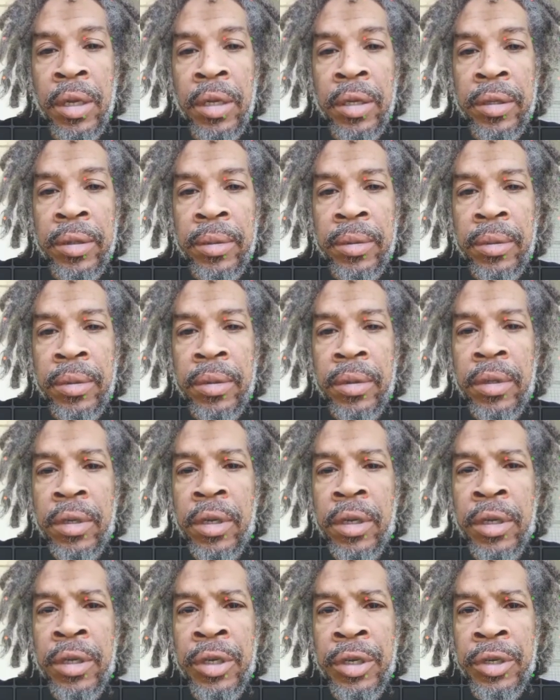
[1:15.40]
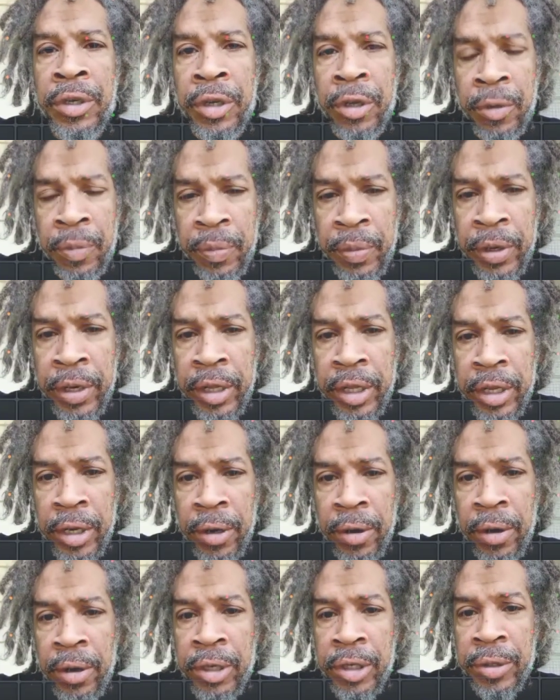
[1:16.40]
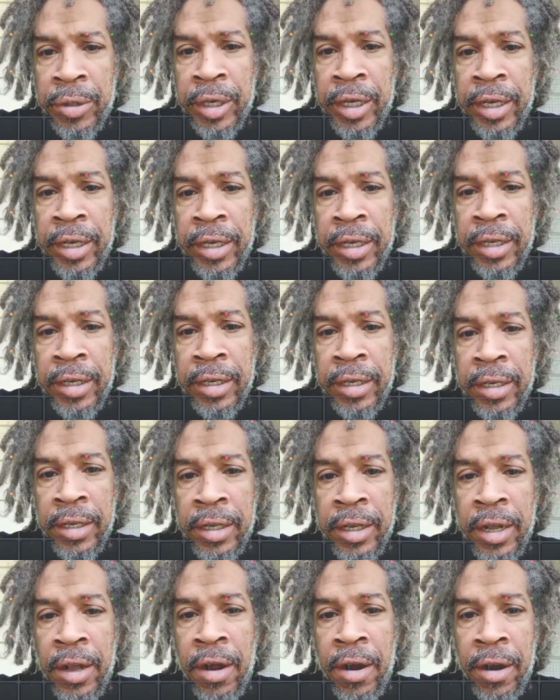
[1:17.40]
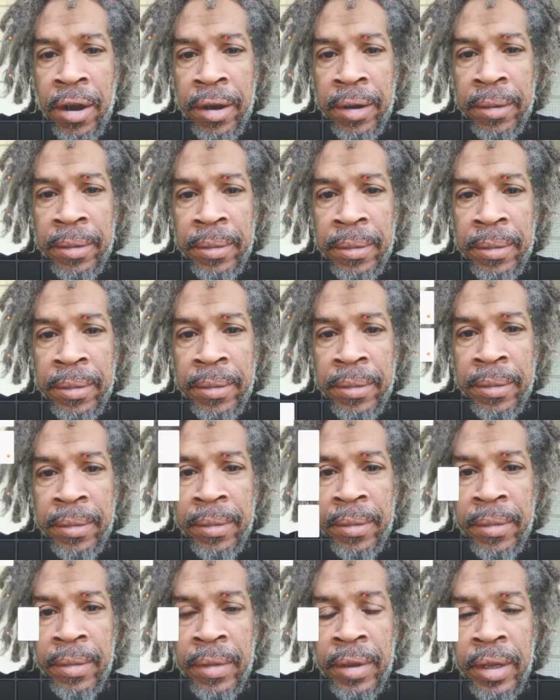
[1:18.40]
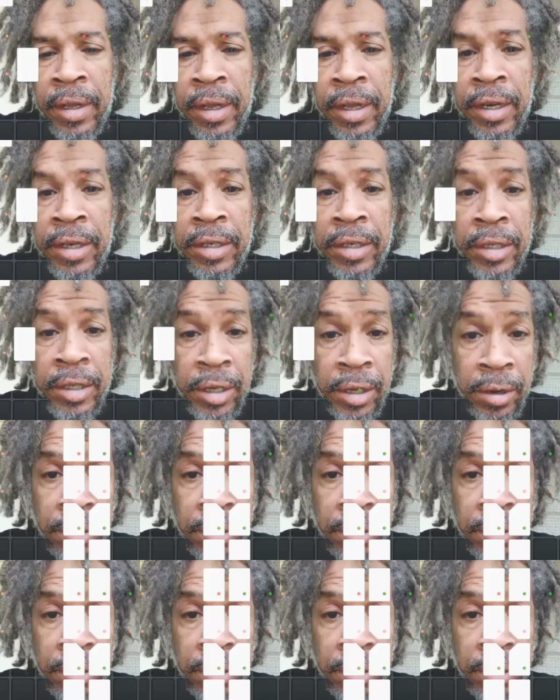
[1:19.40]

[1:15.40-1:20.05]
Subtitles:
Do you put the grocery cart into the